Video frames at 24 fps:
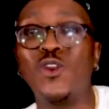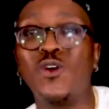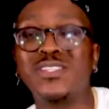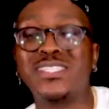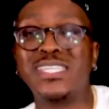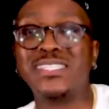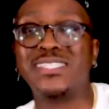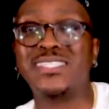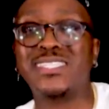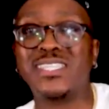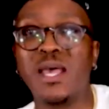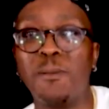
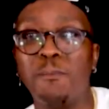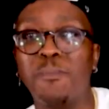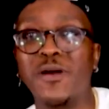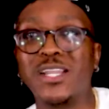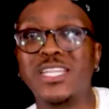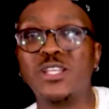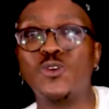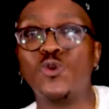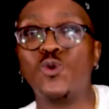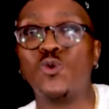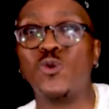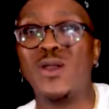looks at
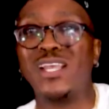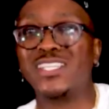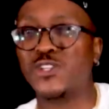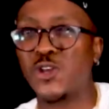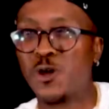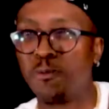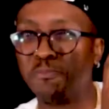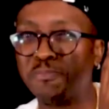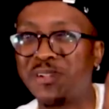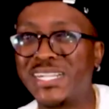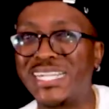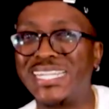somebody who has
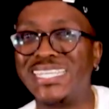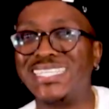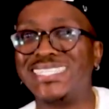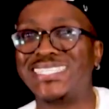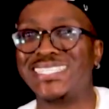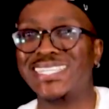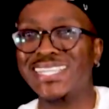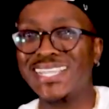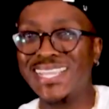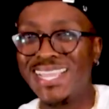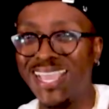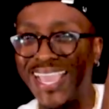complete